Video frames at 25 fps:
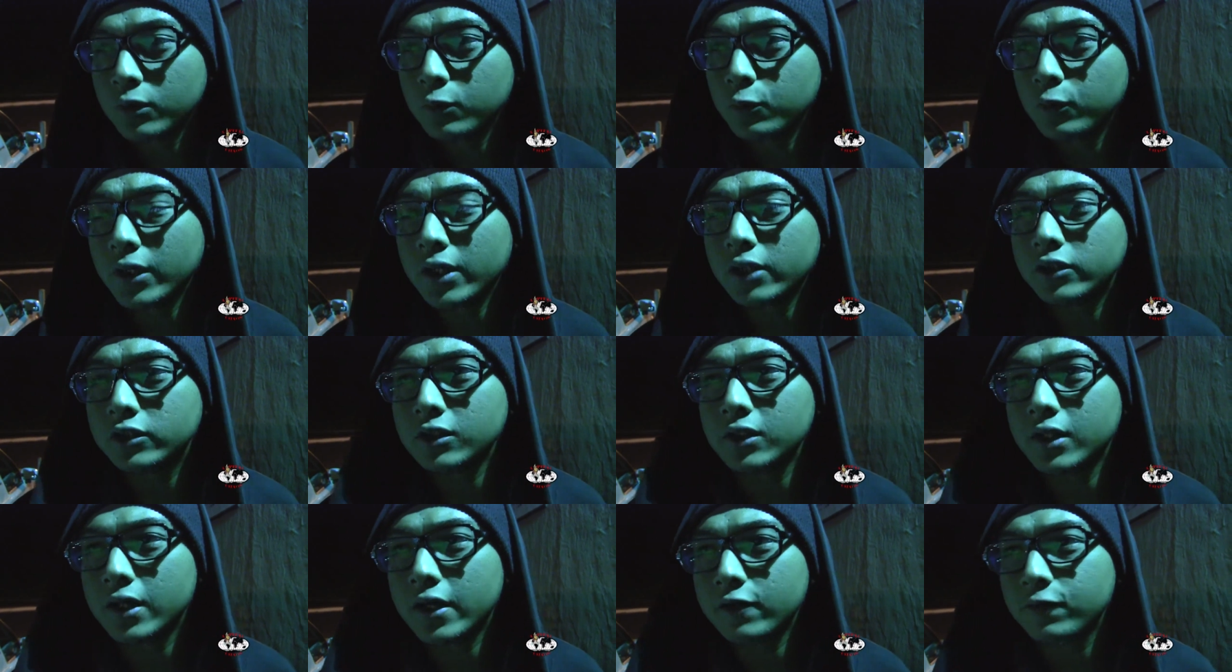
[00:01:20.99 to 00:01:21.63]
We
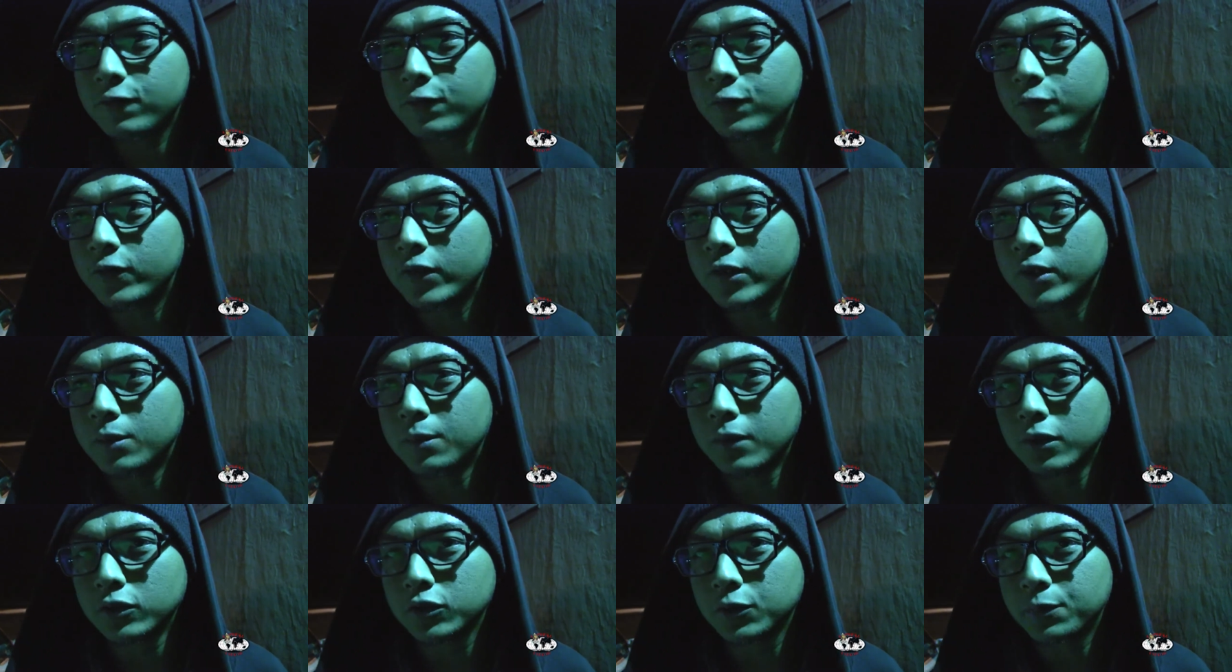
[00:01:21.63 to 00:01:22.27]
actually have
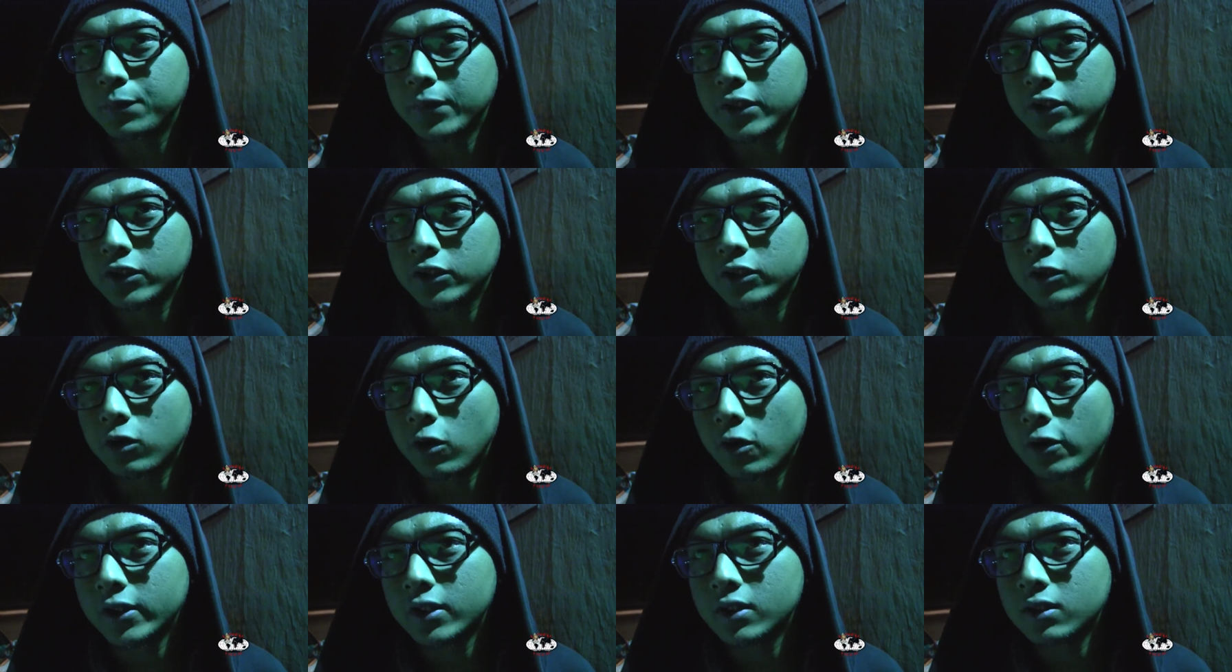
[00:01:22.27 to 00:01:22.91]
freedom of speech
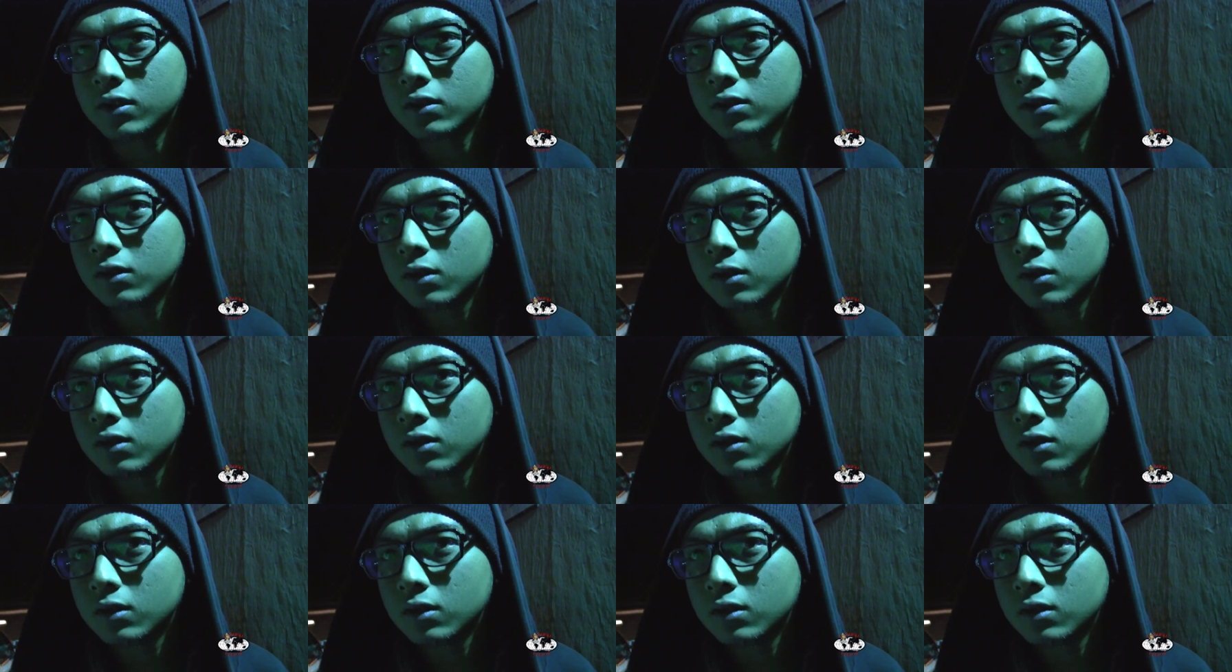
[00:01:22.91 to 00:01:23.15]
corner.